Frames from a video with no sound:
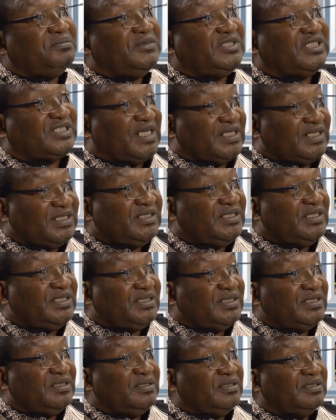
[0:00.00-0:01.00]

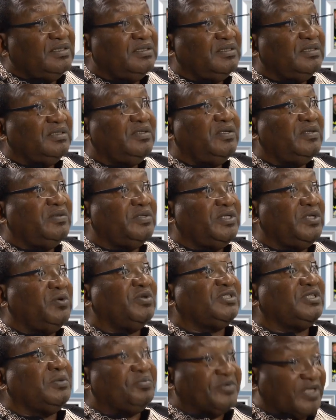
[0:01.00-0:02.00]
strategist. You know, he
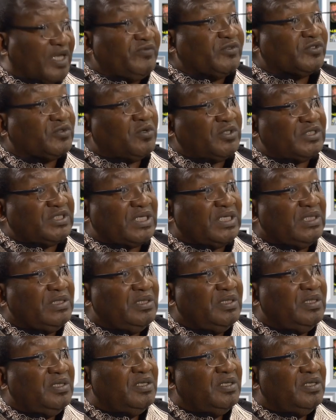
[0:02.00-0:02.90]
was a brave soldier.